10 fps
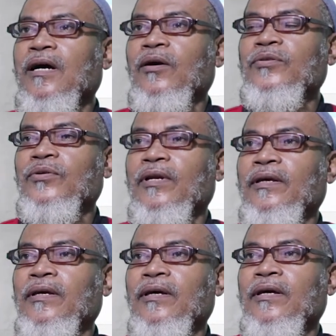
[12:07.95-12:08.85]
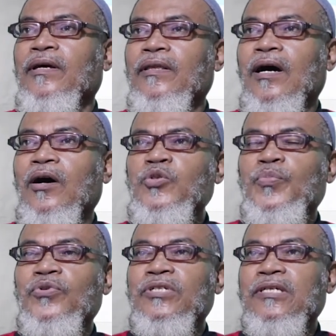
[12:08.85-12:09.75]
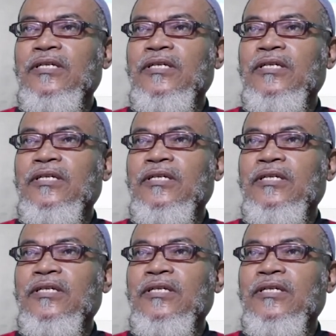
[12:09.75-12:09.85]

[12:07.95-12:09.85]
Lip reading: actually the output.